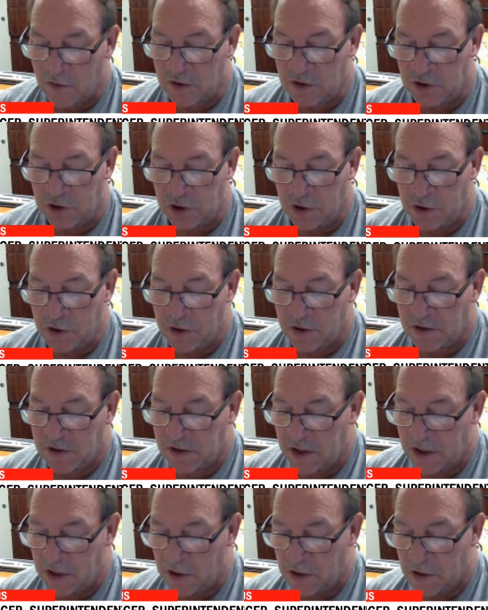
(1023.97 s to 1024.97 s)
juniors, and
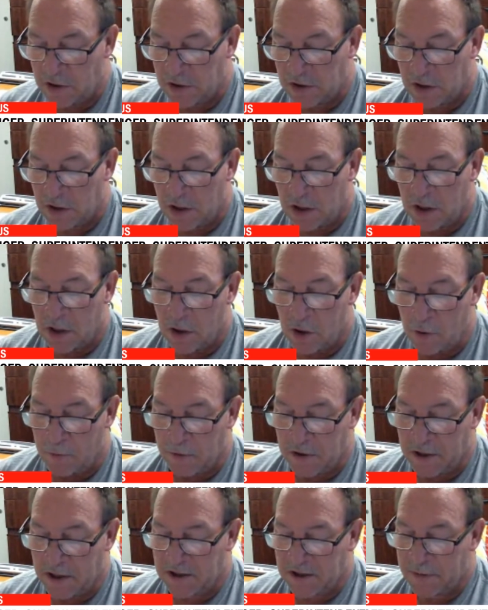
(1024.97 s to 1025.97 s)
seniors who
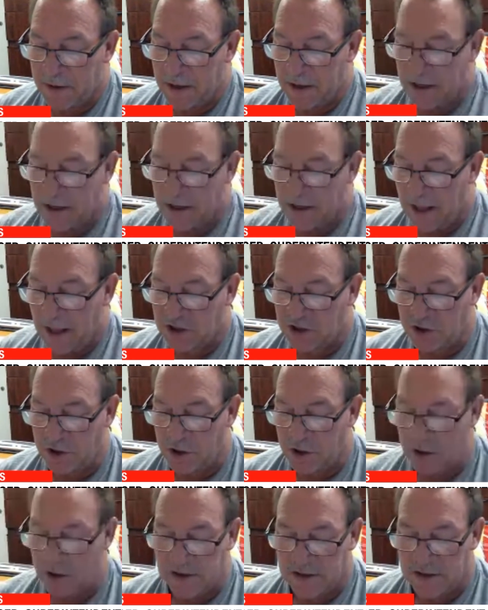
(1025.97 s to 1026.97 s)
participated last
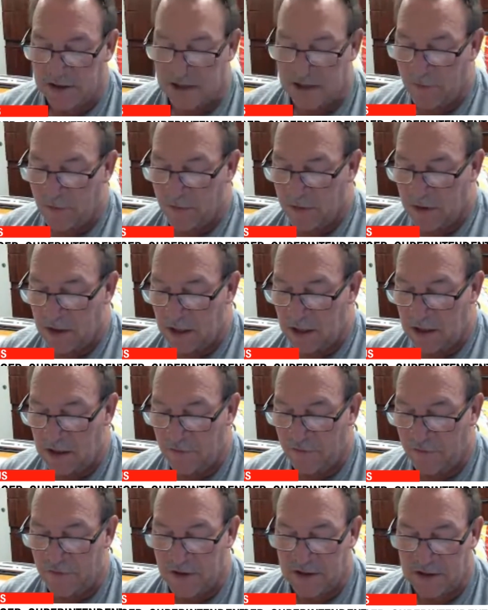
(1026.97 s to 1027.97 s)
year are exempt from
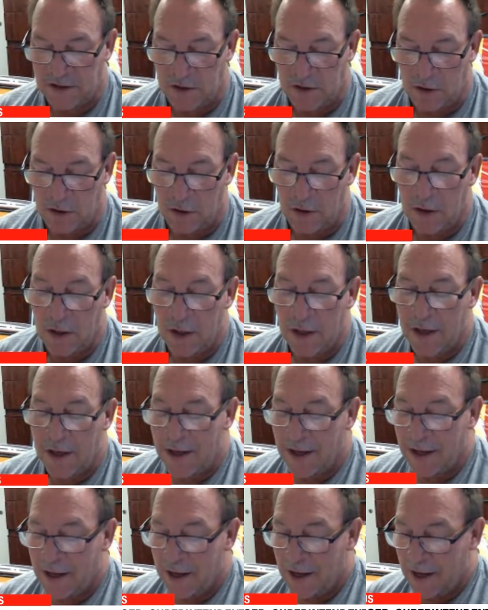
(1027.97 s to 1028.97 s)
needing a physical.
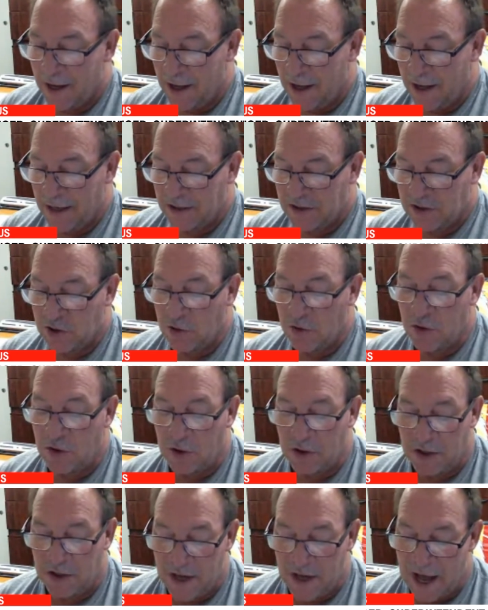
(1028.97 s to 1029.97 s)
Any student who
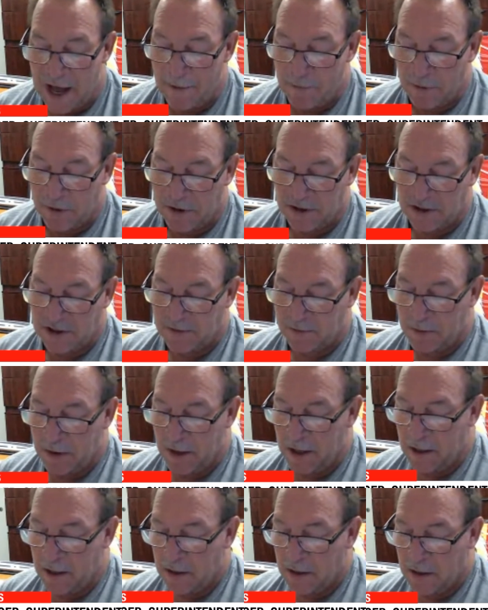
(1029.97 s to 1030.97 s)
did not
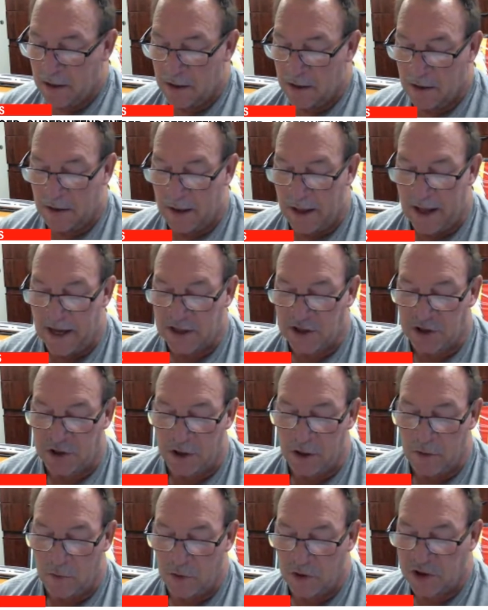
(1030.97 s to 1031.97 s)
participate last year
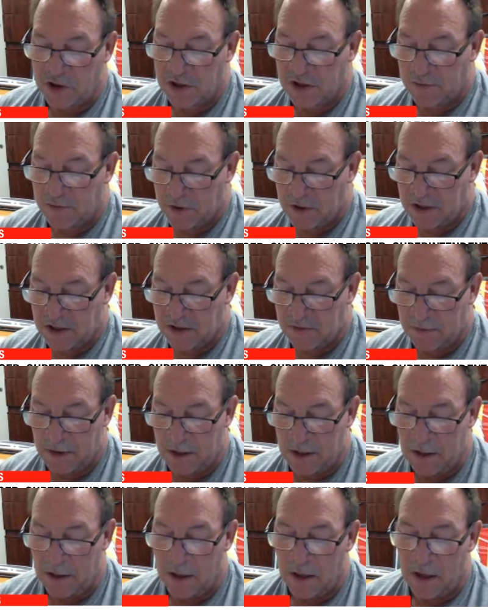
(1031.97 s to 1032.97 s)
and wishes to
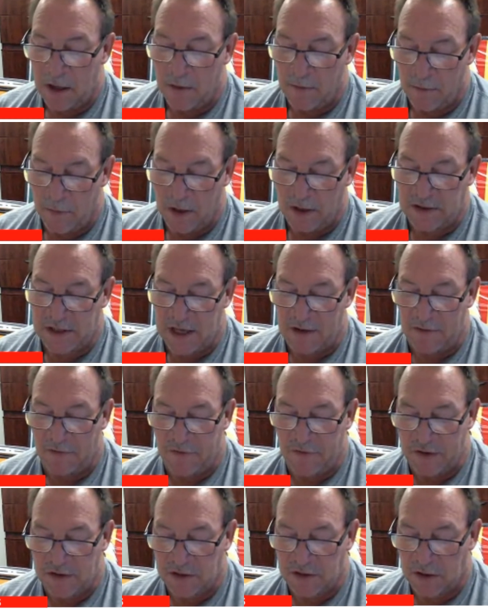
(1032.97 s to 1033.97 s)
participate must have a
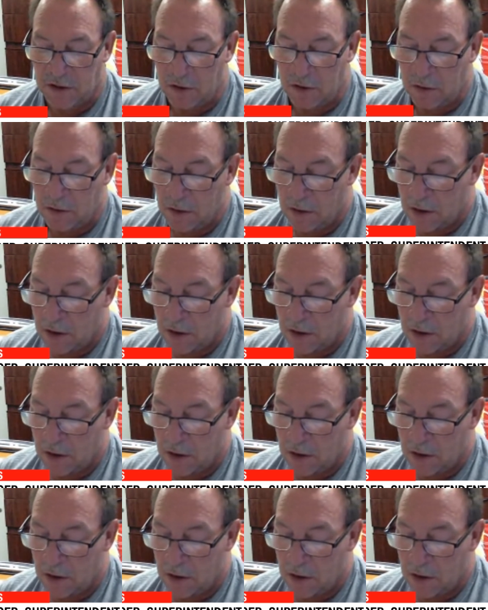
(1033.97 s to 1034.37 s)
physical.